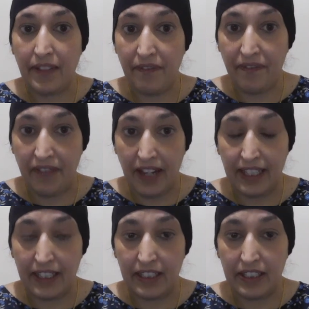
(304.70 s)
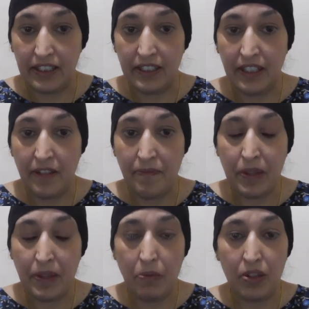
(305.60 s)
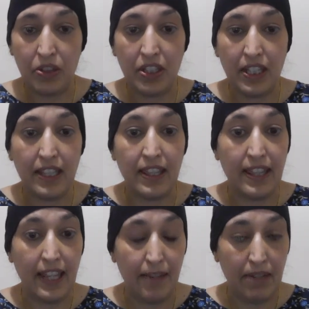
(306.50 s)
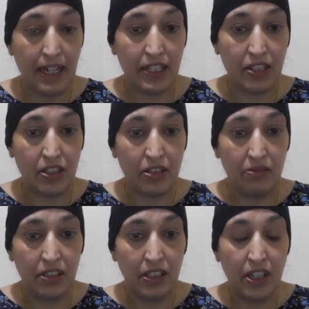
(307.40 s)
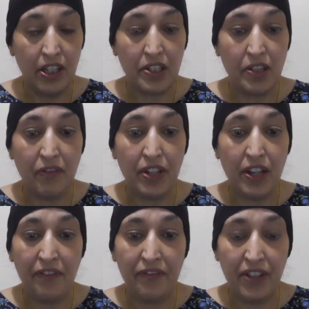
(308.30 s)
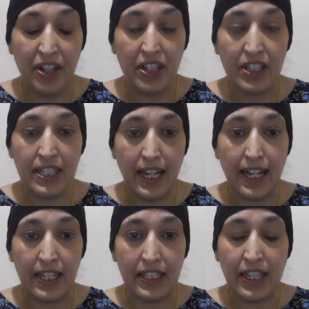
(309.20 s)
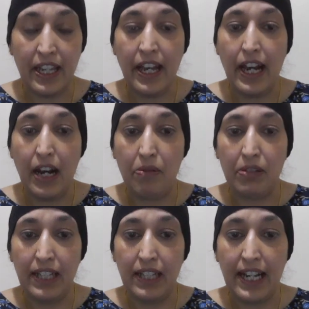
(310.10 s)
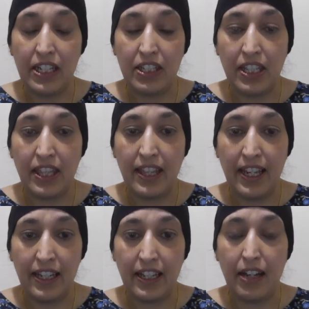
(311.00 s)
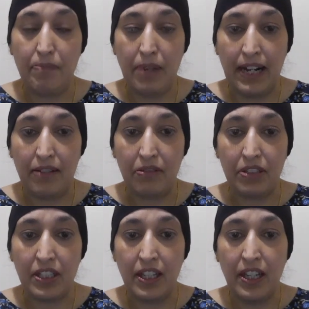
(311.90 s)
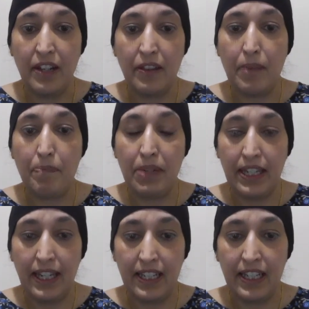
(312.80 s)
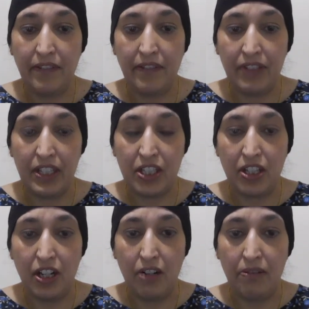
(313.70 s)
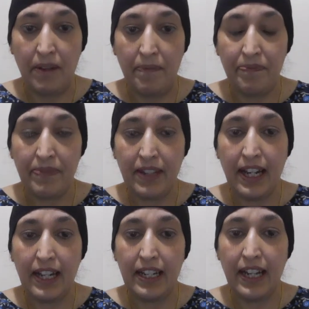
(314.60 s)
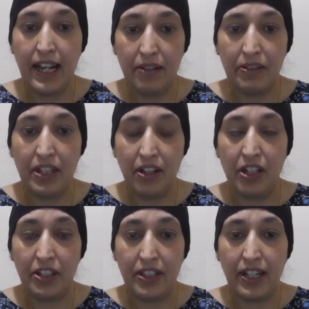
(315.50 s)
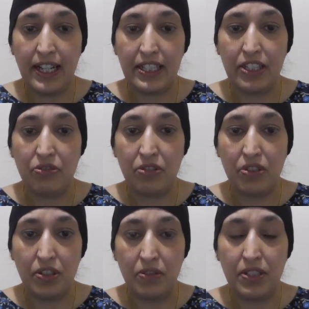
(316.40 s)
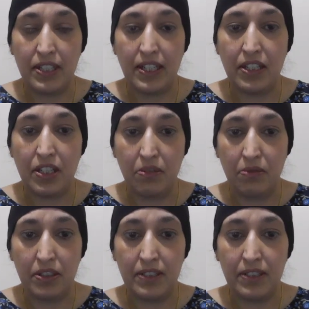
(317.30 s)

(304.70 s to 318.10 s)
Fang? What do you think they might do? So for your first task, I would like you to think about the beginning of this story and how the author has introduced it to us.